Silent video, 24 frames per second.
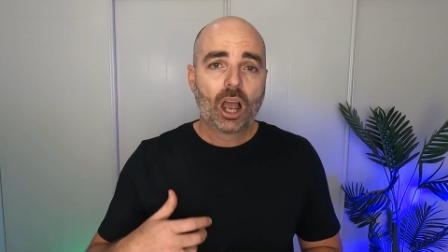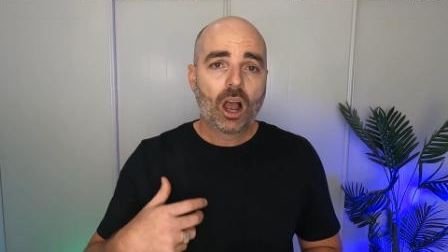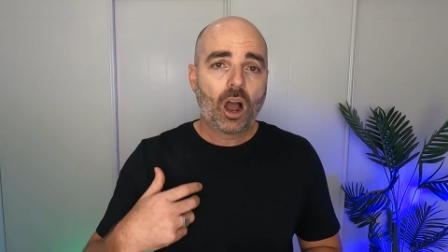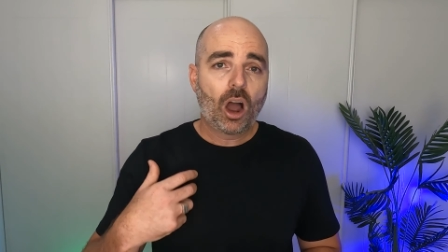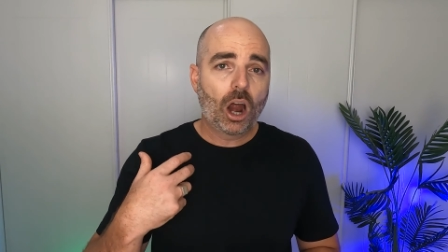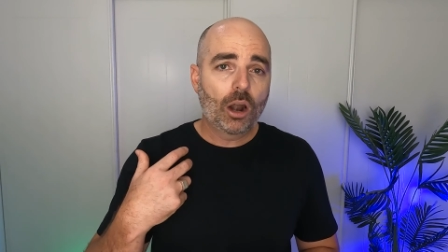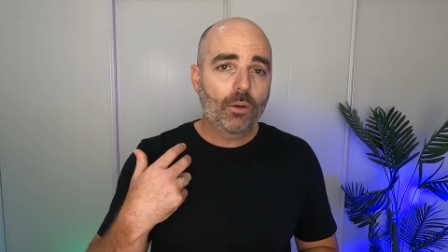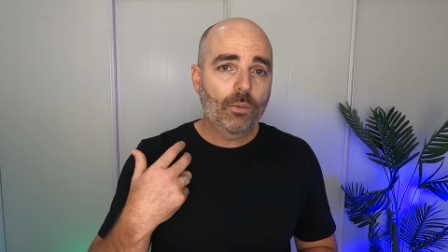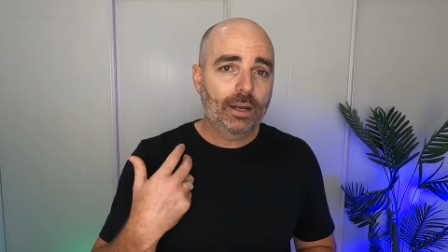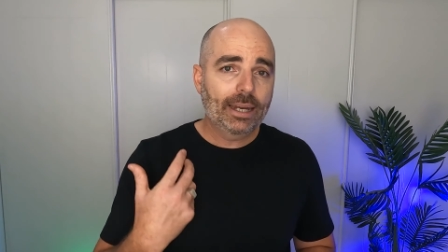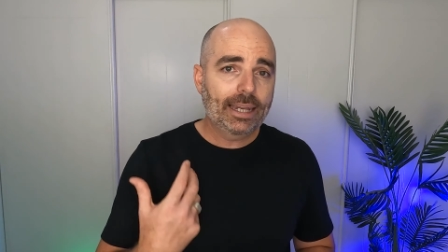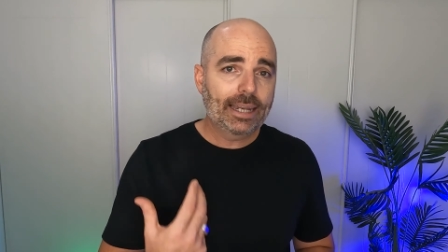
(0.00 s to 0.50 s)

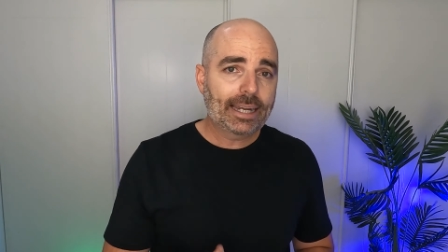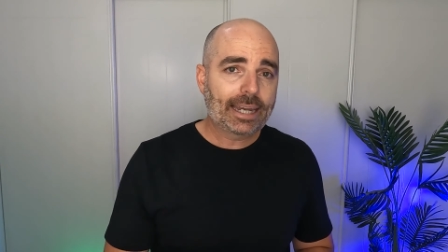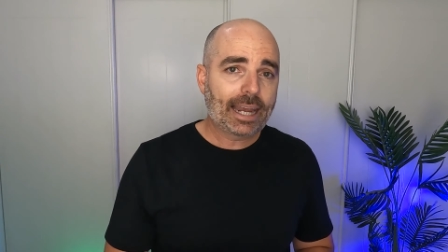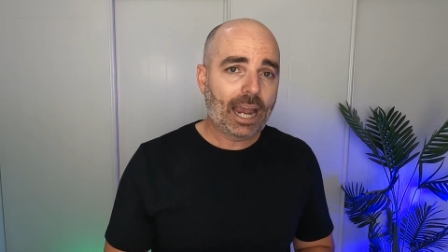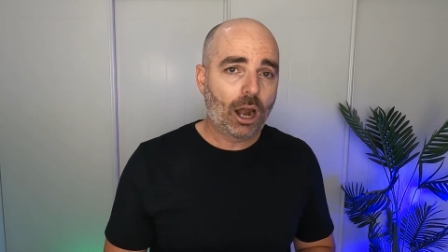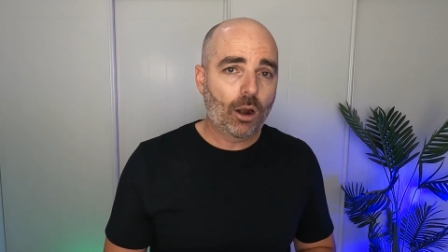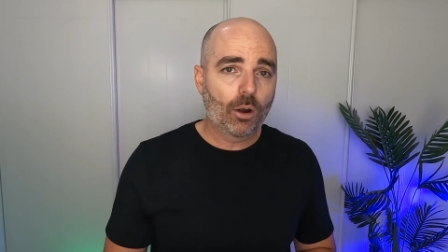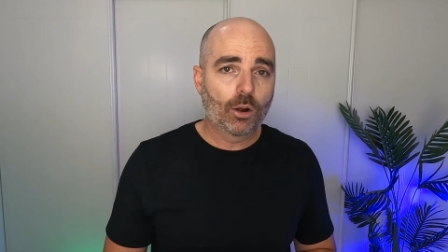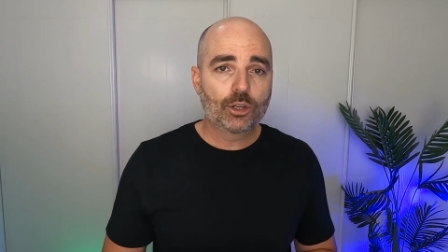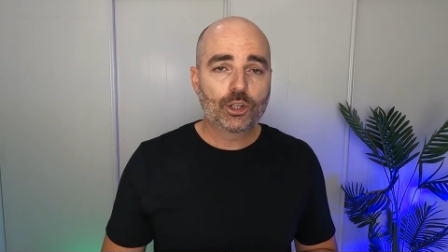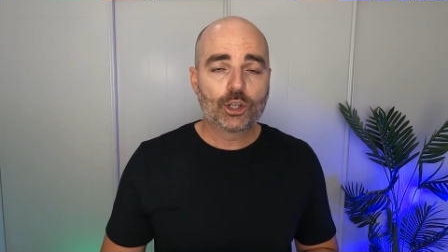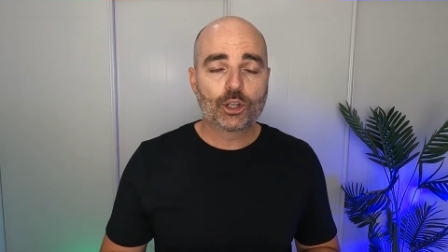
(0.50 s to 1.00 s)
I really
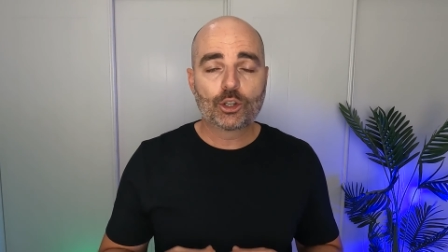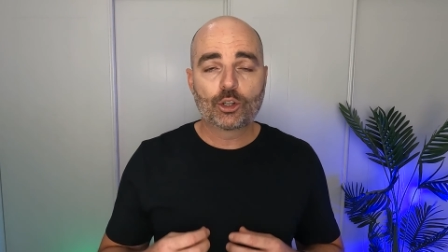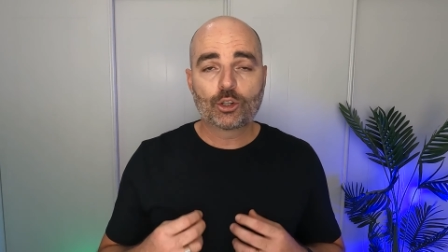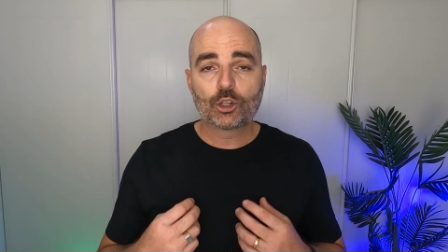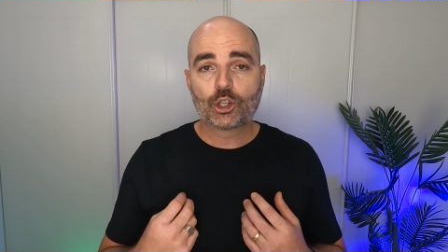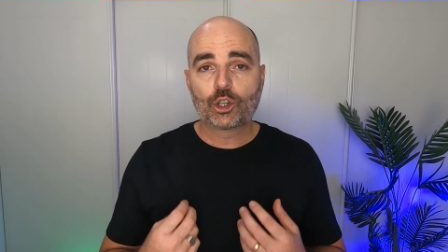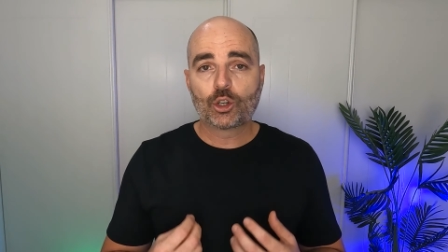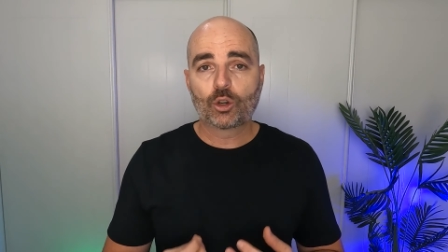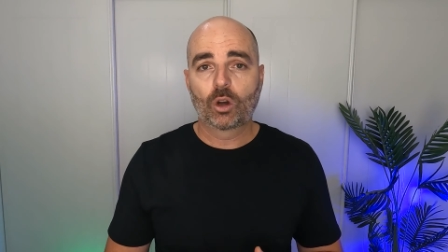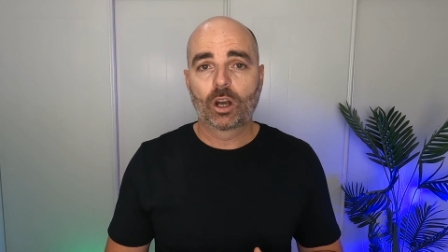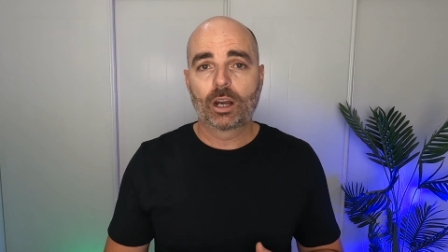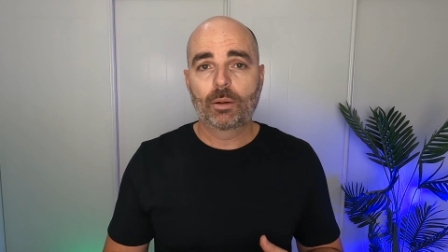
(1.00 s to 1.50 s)
encourage you to
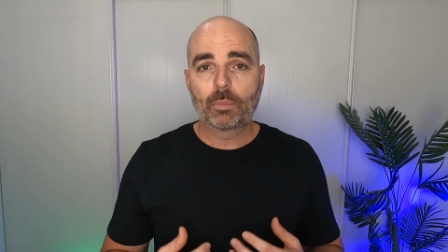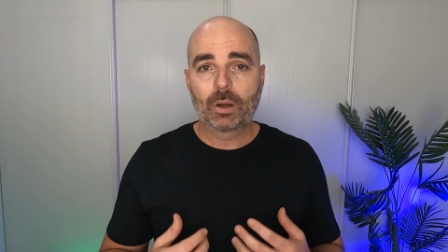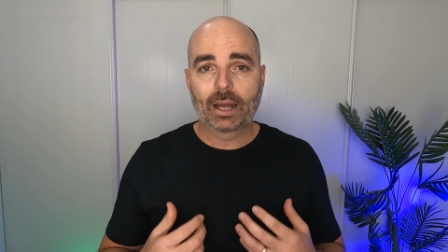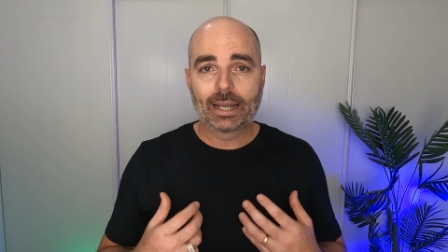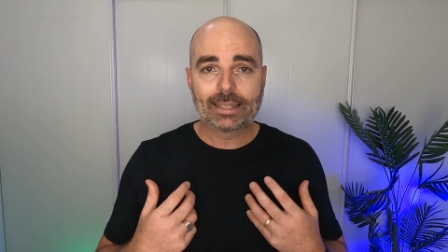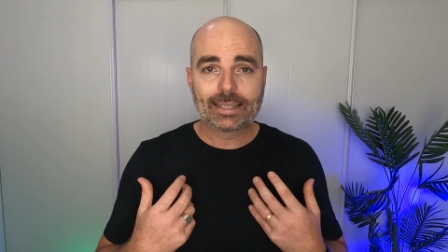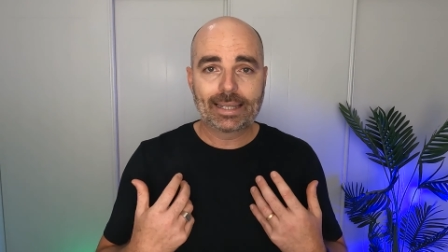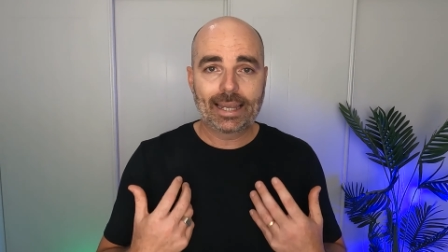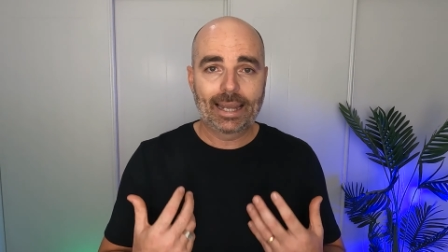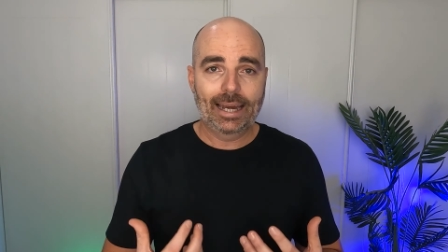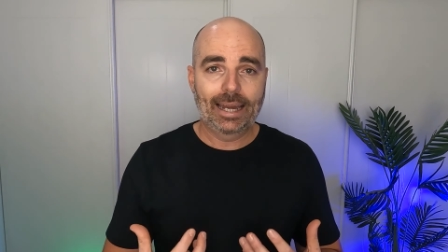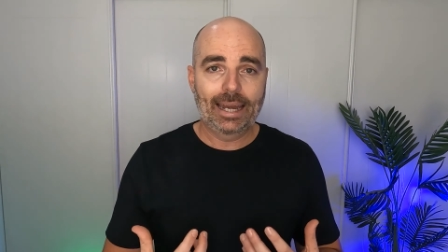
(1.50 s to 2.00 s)
join my
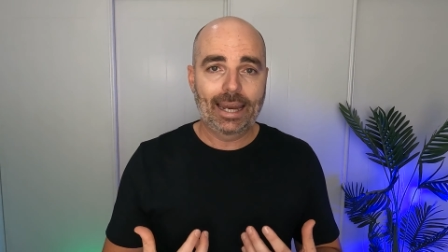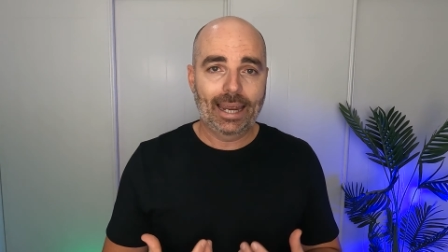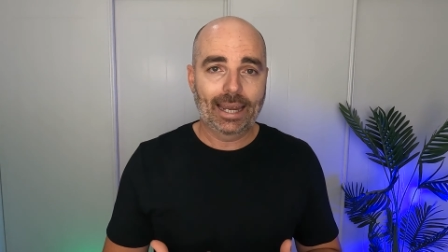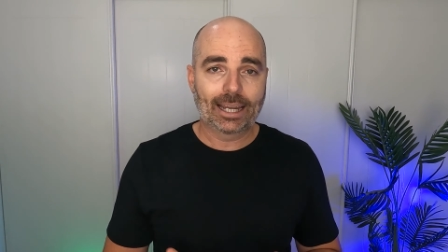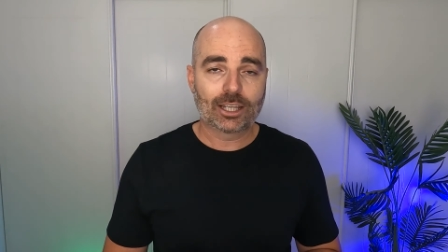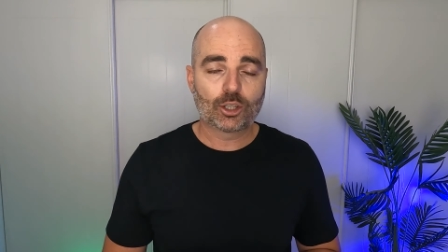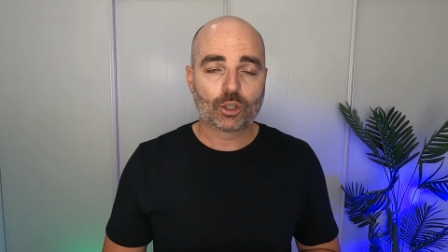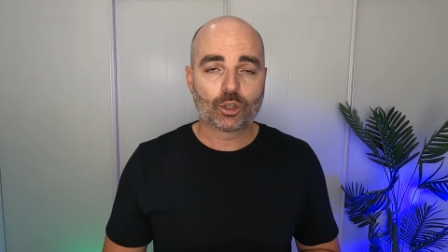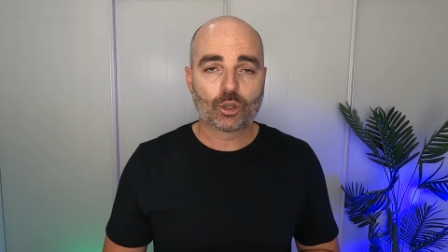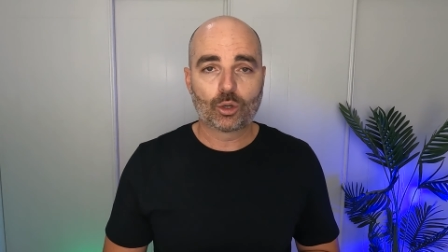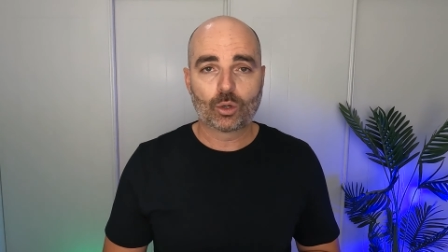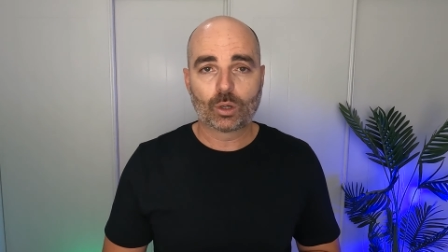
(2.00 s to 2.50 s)

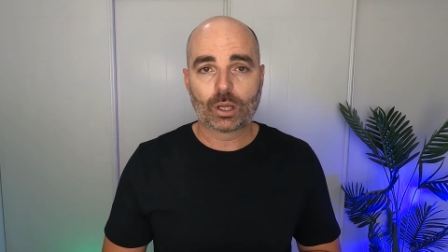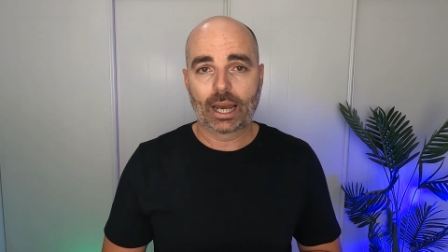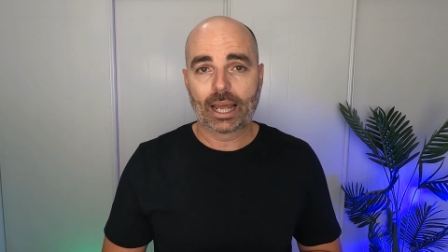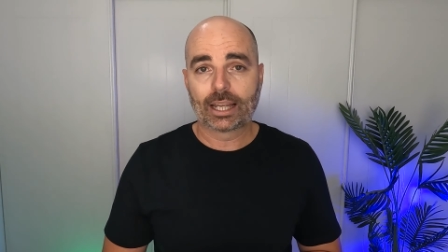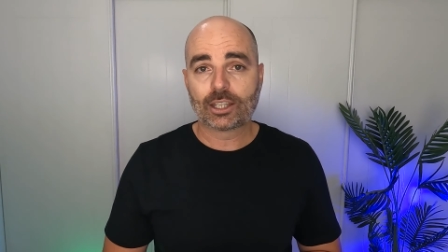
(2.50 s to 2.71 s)
10X Google